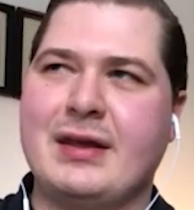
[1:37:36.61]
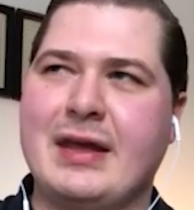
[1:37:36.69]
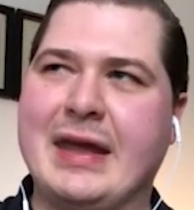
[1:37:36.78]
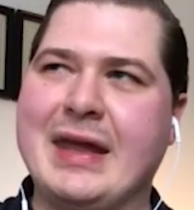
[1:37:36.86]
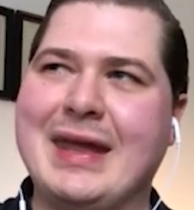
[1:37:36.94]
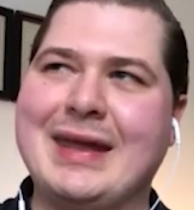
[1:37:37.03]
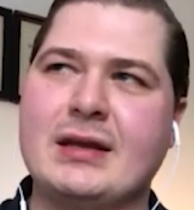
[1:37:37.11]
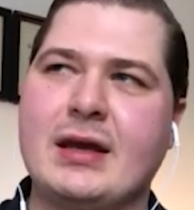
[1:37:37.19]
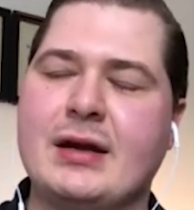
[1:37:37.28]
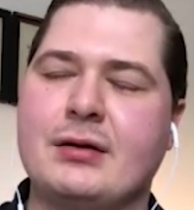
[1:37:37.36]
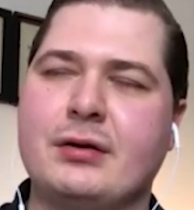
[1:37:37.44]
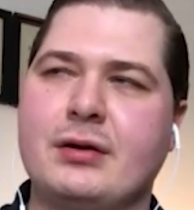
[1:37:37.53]
any
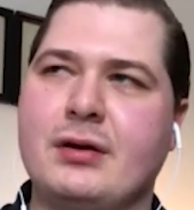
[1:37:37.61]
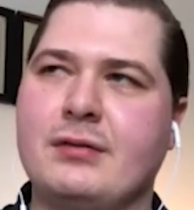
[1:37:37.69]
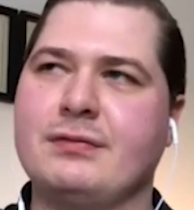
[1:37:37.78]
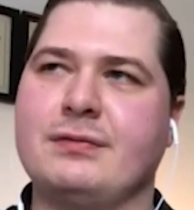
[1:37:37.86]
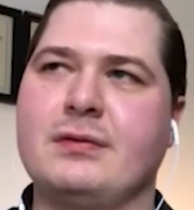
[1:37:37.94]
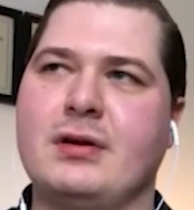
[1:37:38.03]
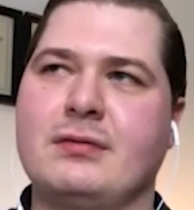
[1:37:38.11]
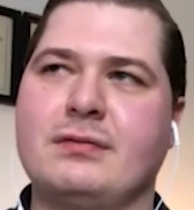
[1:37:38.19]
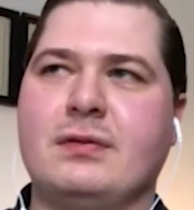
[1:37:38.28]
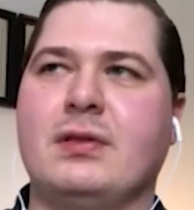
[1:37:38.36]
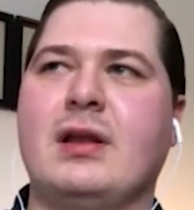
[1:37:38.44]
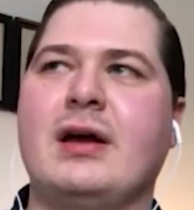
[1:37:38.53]
area of
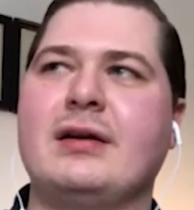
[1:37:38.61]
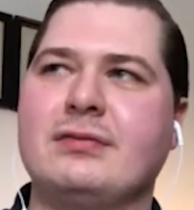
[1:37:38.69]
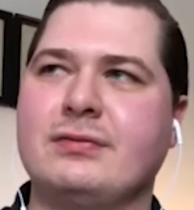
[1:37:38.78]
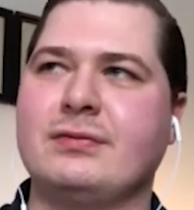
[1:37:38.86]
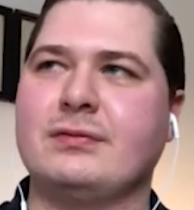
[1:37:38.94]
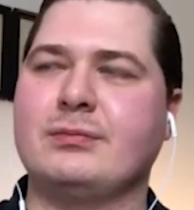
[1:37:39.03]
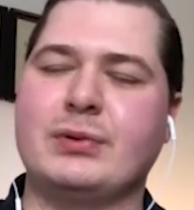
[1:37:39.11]
life.